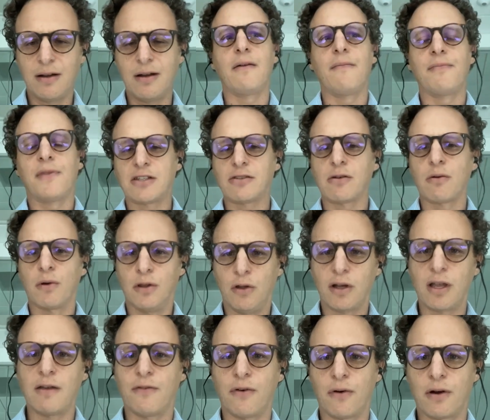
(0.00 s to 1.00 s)
And mm. that's what we're
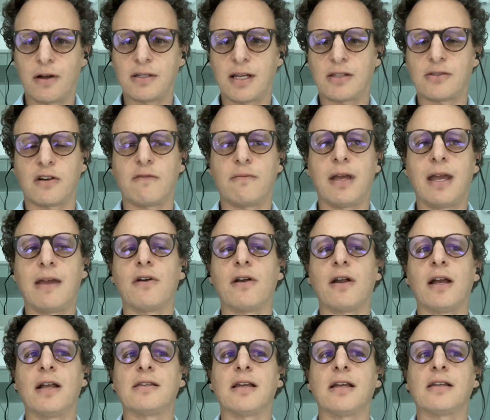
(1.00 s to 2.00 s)
looking for is that sort of behavior.
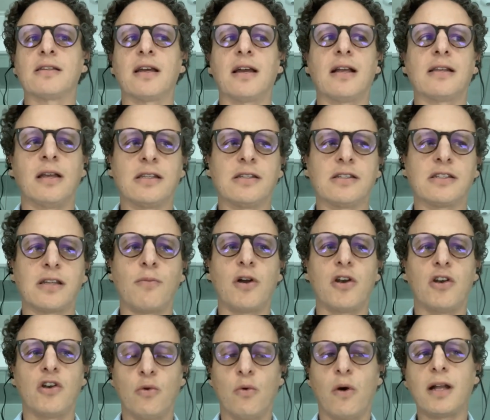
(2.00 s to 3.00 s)
It's, it's, not, it's
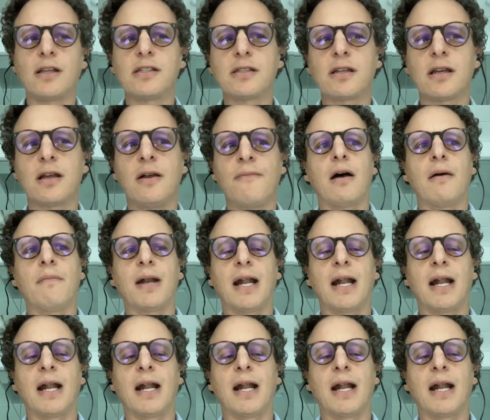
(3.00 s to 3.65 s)
somewhat nuanced, uh-huh.